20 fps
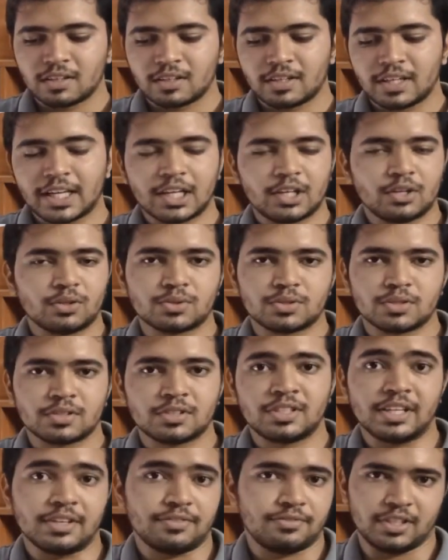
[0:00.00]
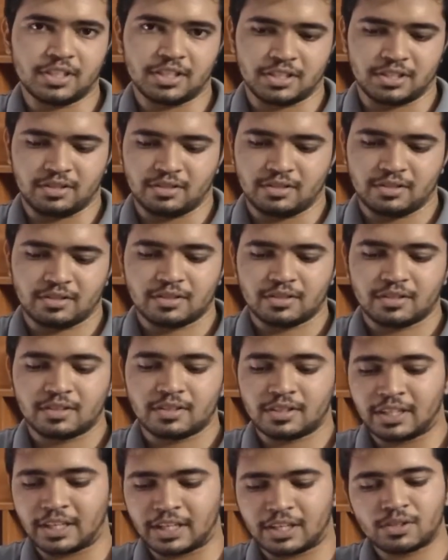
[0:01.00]
Necrosis definition.
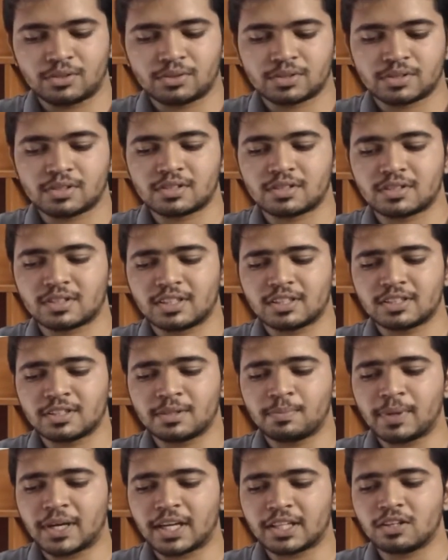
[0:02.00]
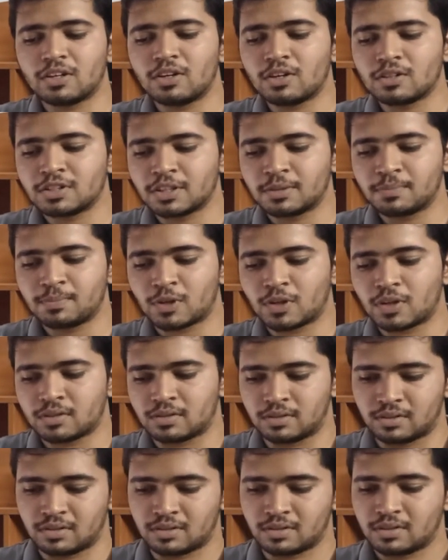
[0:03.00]
Necrosis is a pathologic
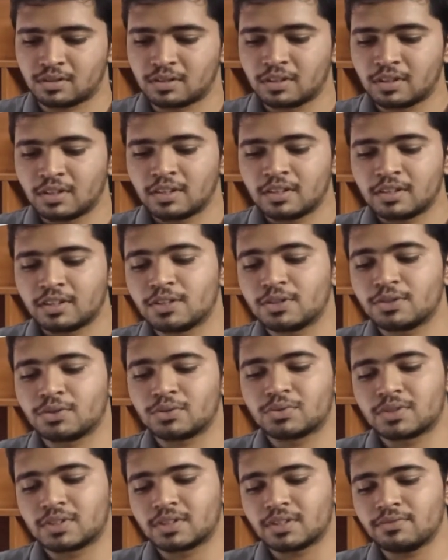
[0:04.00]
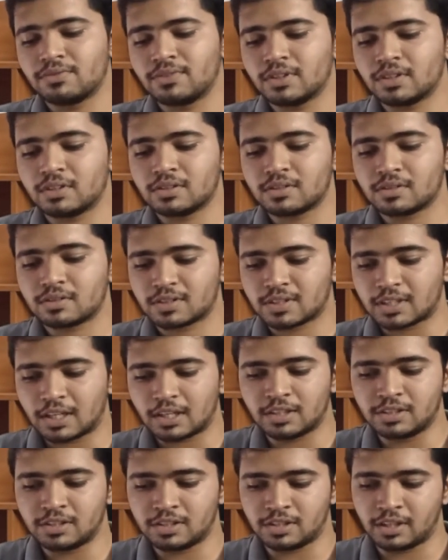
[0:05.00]
process due to severe
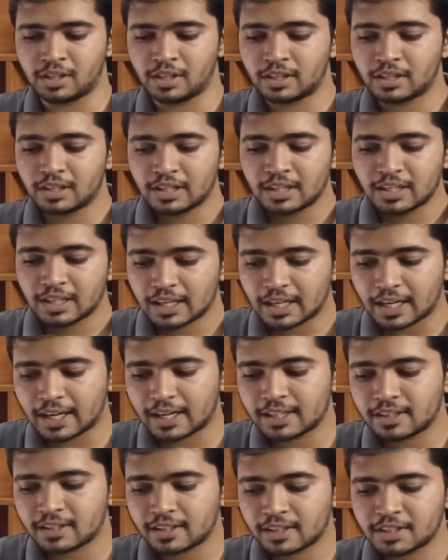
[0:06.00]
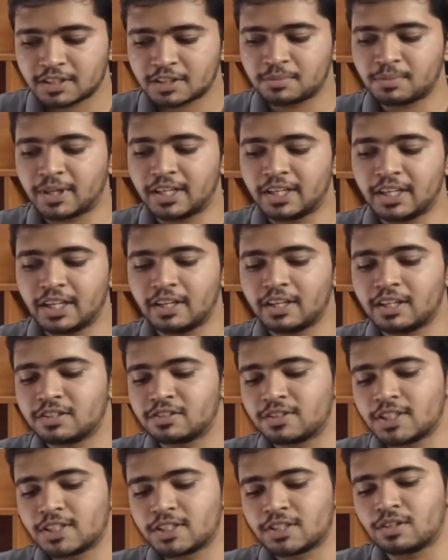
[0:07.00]
cell injury characterized by
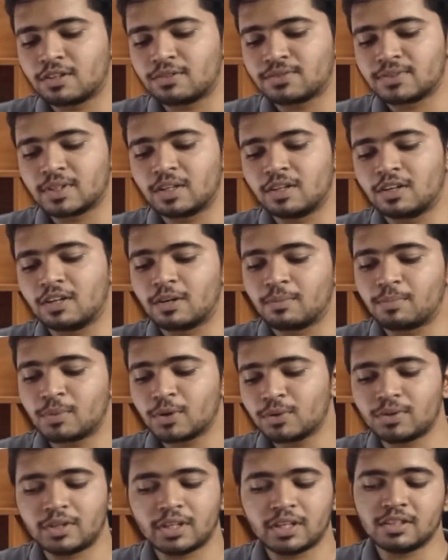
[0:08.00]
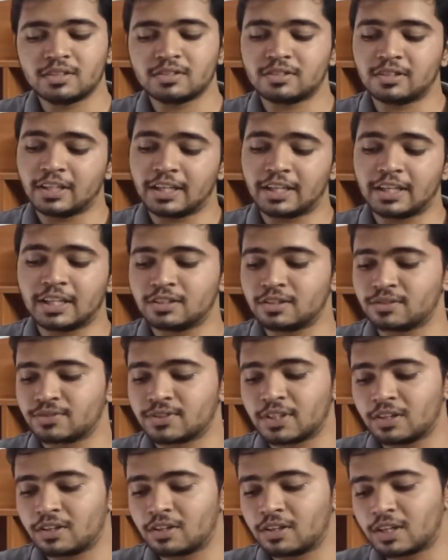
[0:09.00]
denaturation of cellular proteins, leakage of
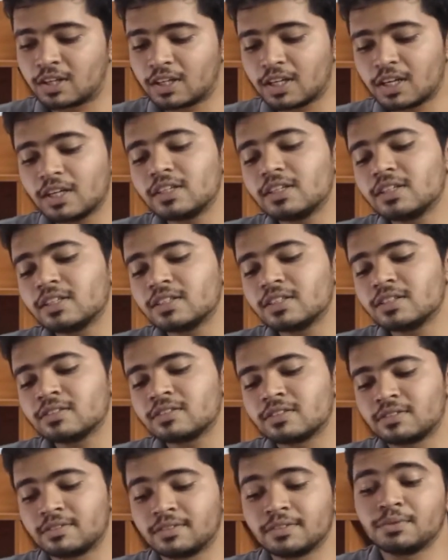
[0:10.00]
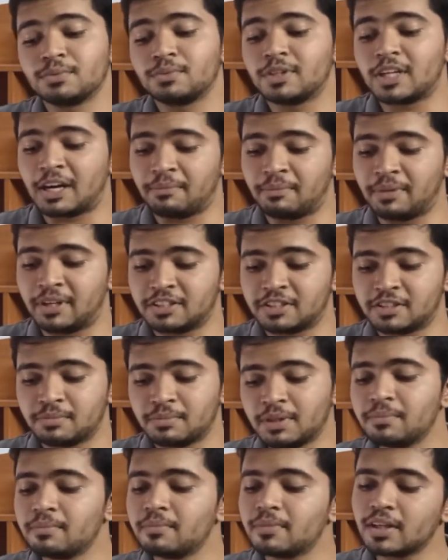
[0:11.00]
cellular contents through damaged
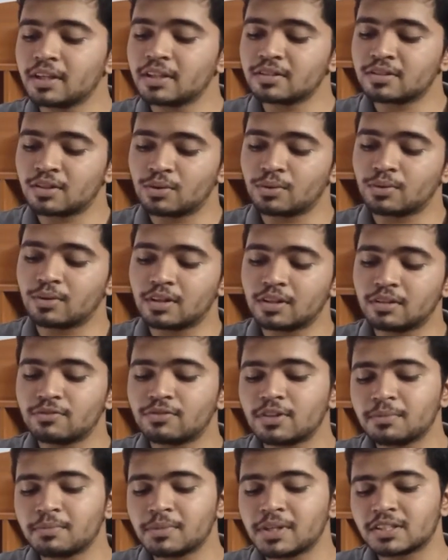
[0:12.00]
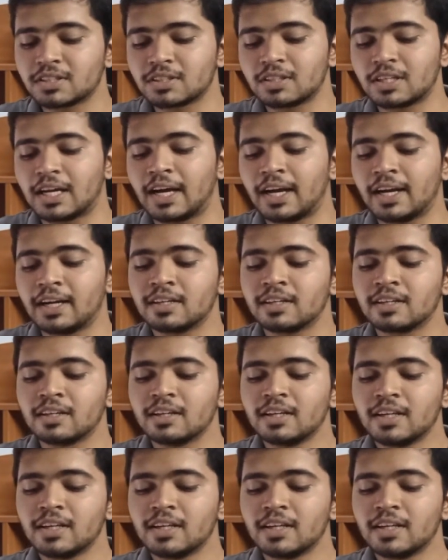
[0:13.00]
membranes, local inflammation, and